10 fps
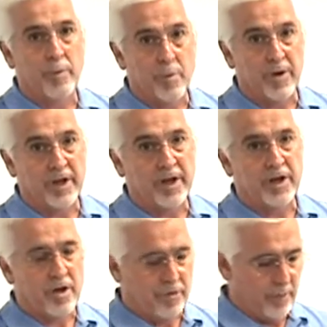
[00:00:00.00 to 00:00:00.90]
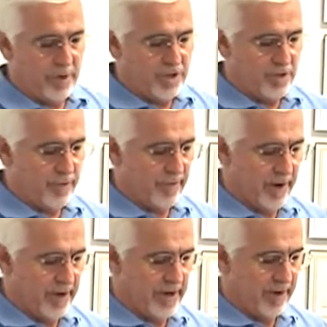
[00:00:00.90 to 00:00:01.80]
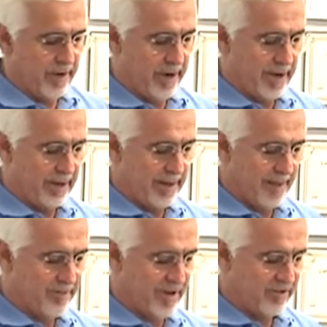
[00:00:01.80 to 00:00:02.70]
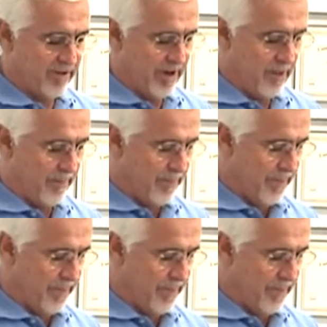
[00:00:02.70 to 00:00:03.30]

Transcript: we want to let you know that we do it right here at Any Lab Test Now.